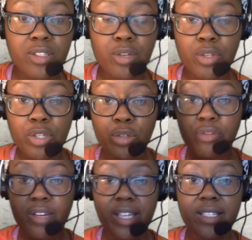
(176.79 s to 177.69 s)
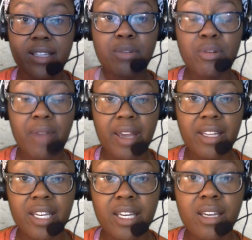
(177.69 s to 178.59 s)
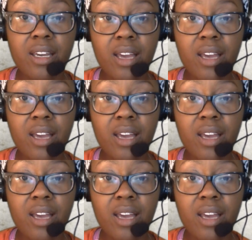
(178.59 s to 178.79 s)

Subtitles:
So you face them directly